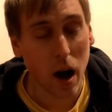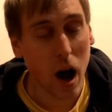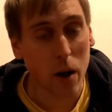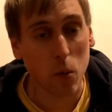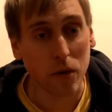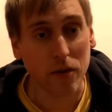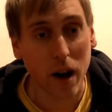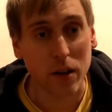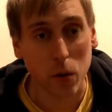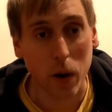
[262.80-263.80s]
I will
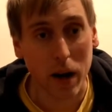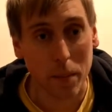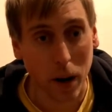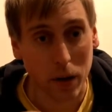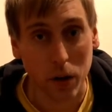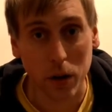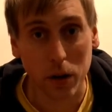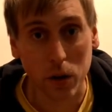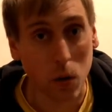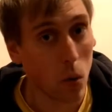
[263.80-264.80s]
find a way by hook
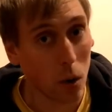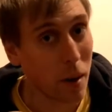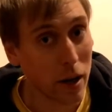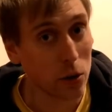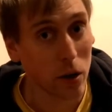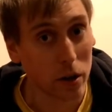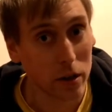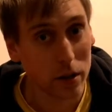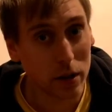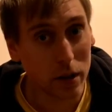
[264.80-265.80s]
or by
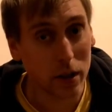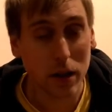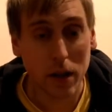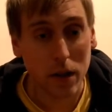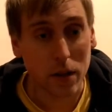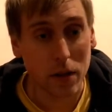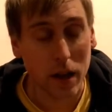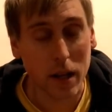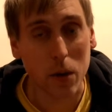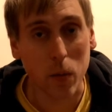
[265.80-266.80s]
crook
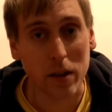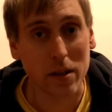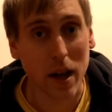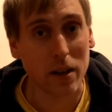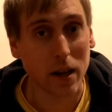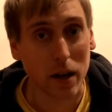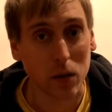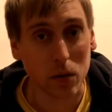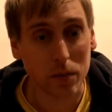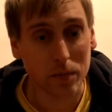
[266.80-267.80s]
that he wins that title.